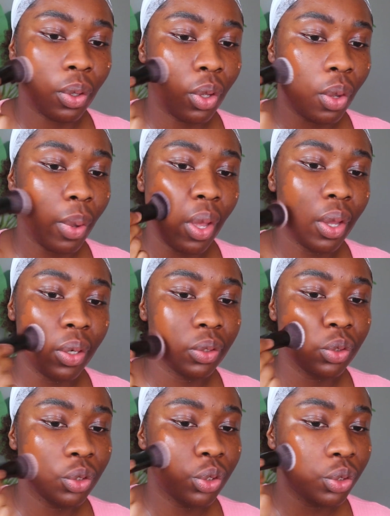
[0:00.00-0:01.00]
go ahead
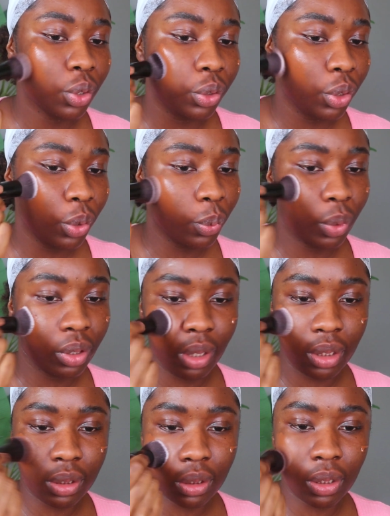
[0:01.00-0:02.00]
and show you what
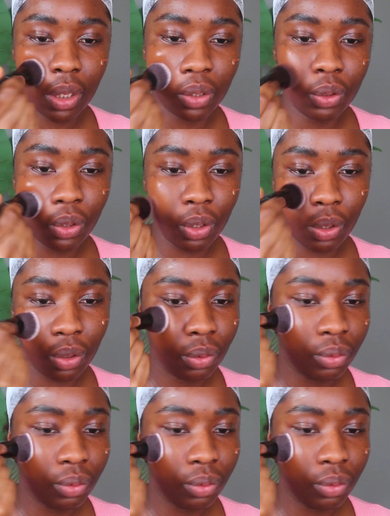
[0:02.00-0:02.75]
this can do.